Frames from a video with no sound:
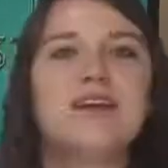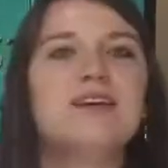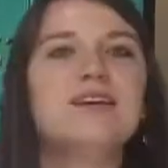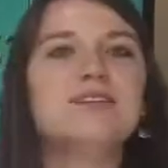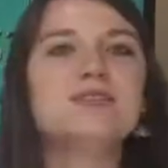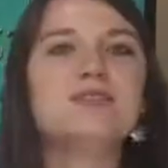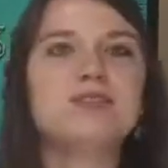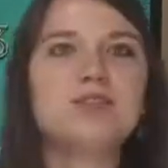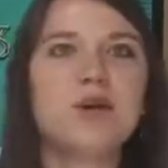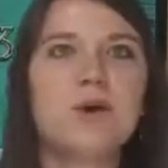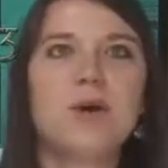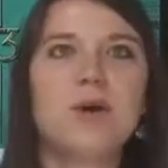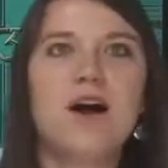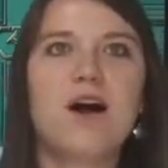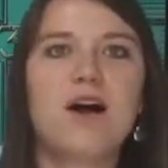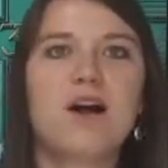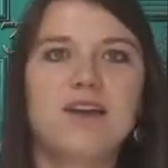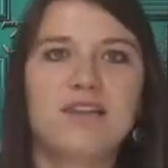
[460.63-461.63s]
so
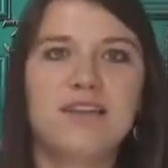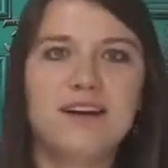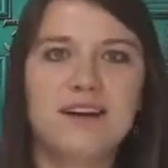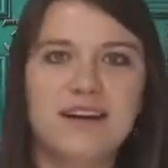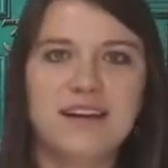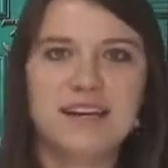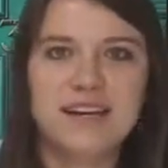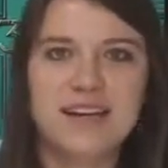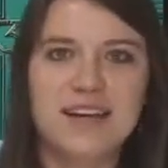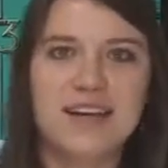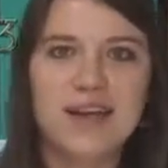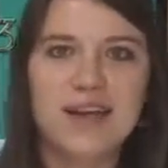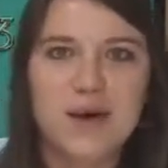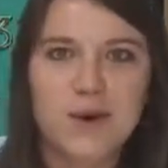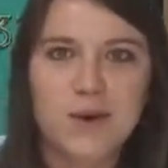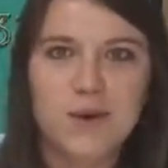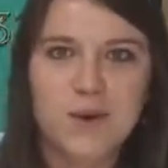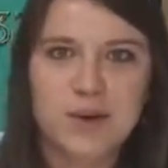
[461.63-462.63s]
are there any
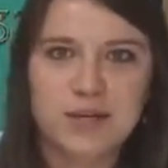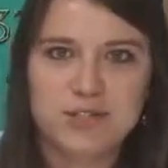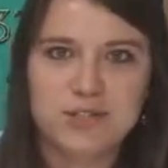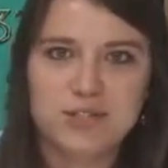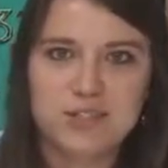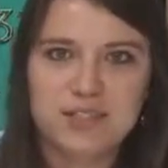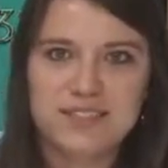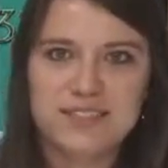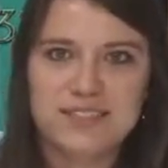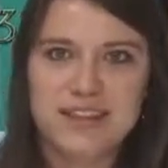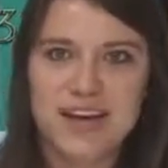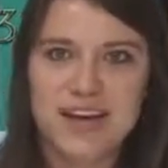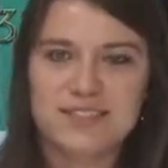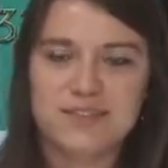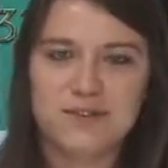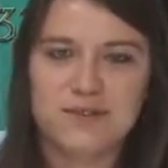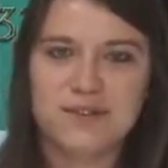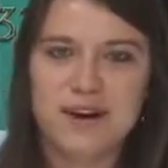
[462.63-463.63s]
questions
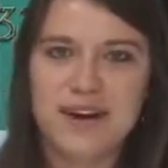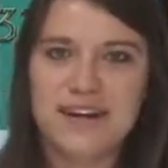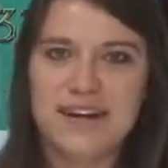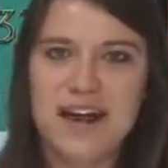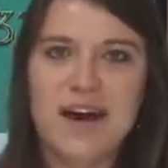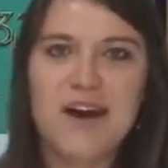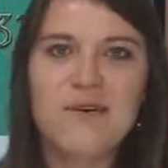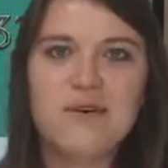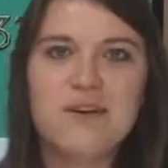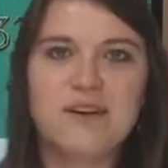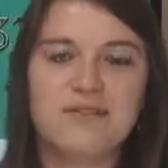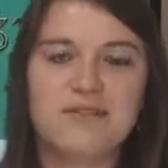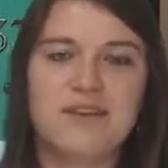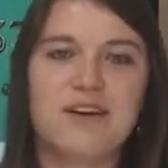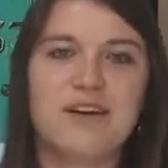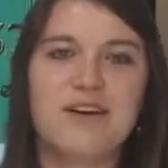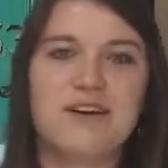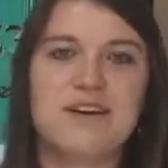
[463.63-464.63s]
as of right now?
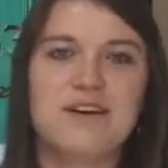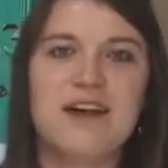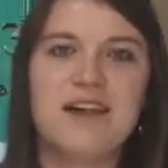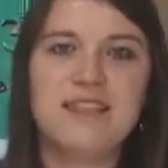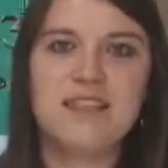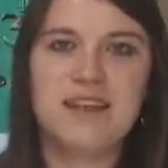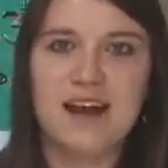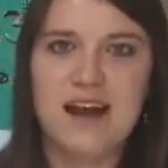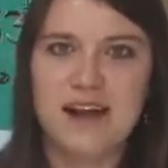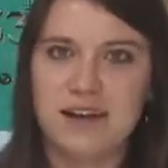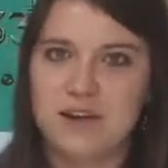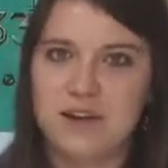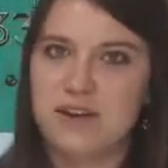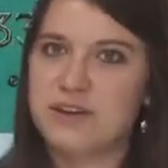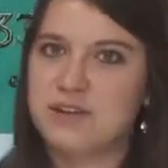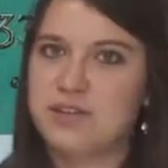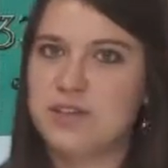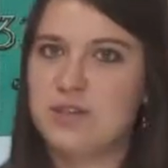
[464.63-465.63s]
If there are none, then I
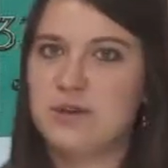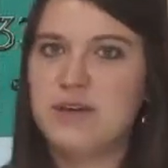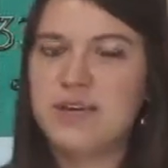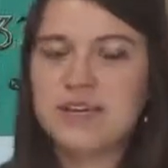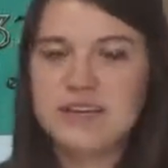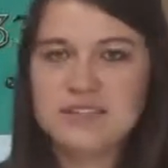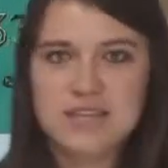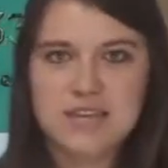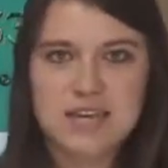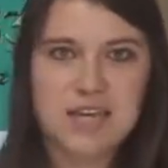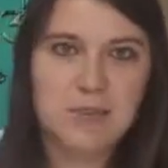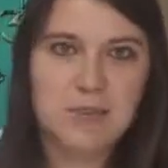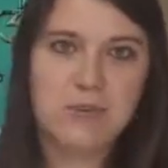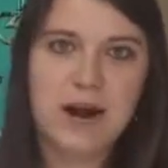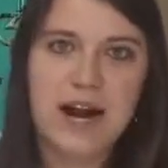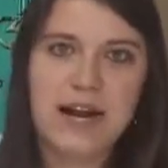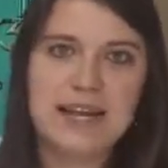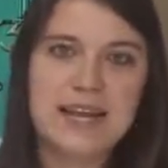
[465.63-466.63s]
encourage you to
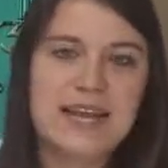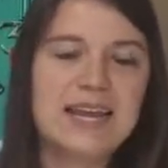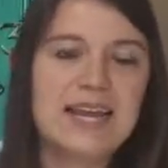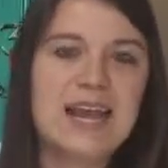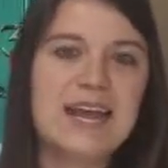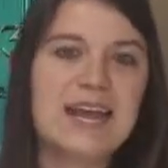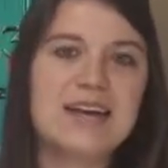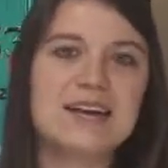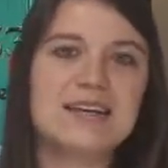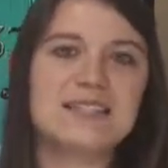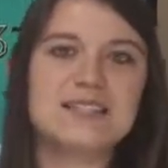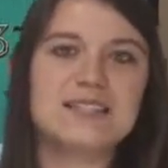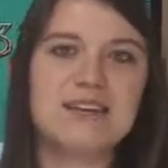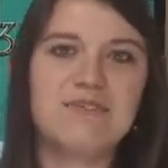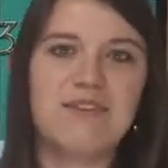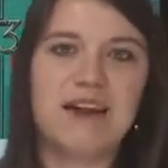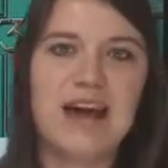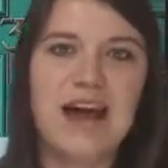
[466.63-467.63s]
keep writing, and
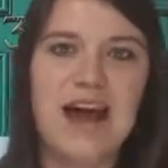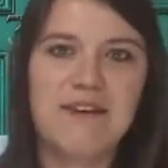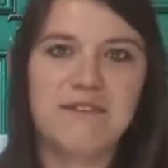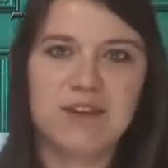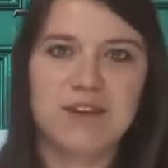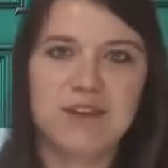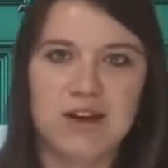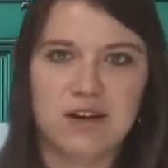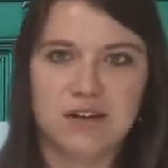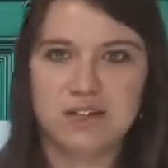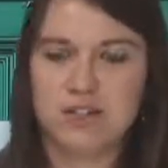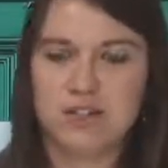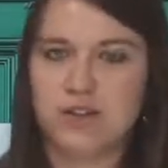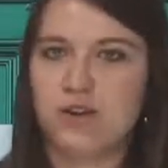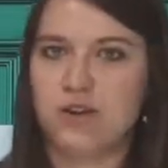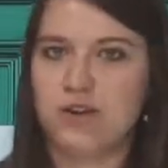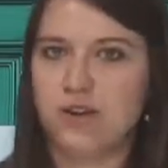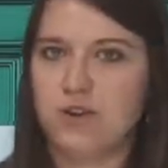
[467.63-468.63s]
if I haven't gotten
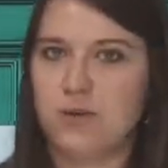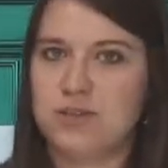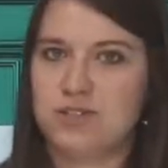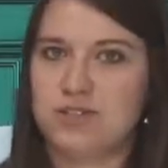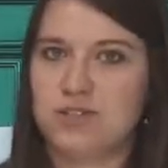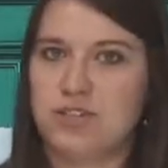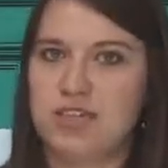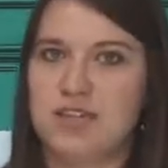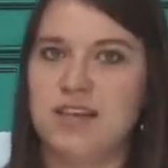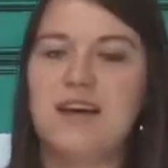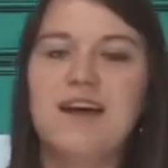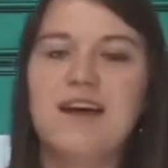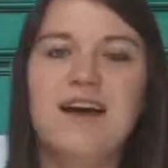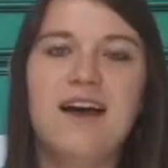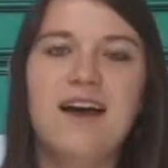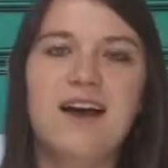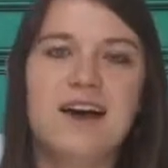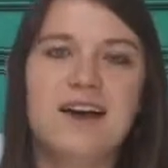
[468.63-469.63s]
to your question
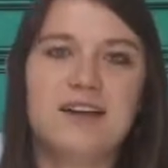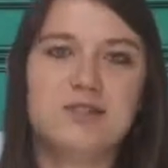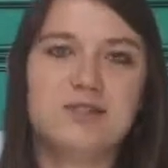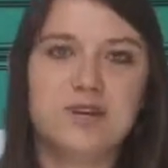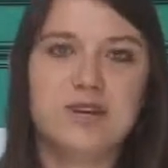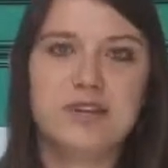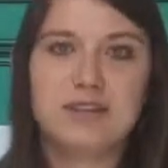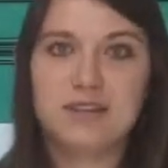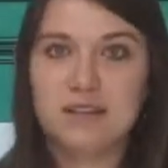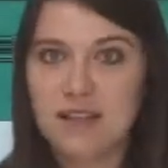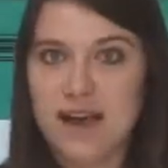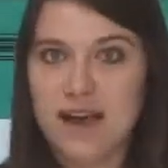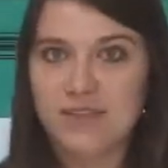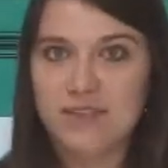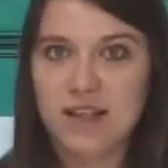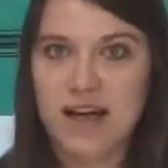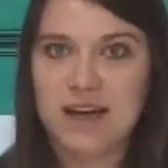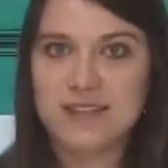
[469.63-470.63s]
during the
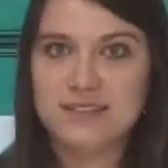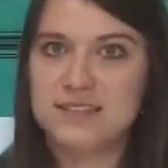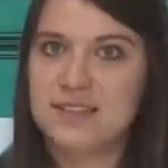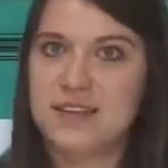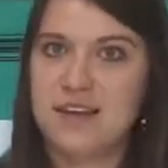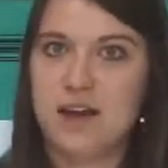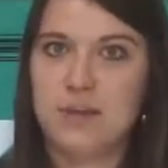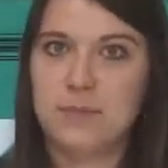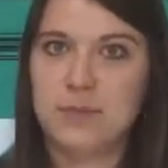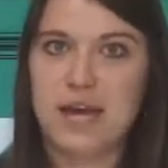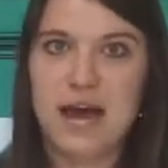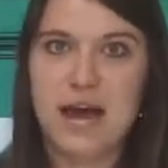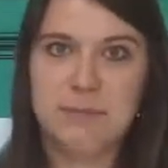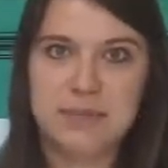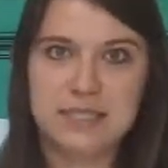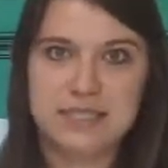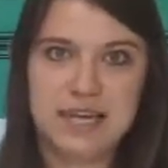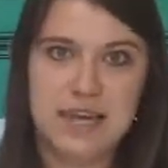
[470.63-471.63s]
live class, then I'll be
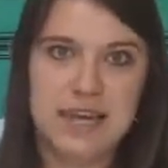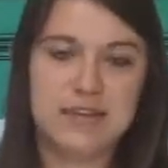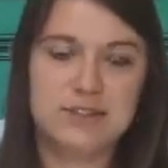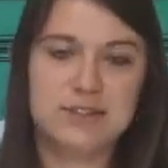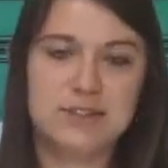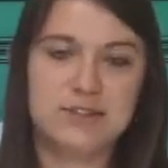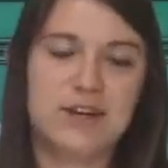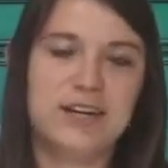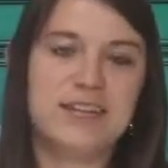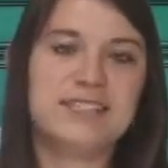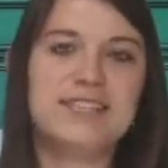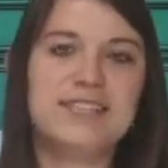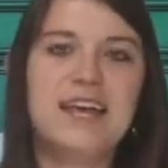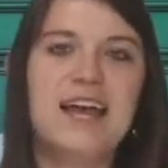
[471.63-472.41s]
happy to answer it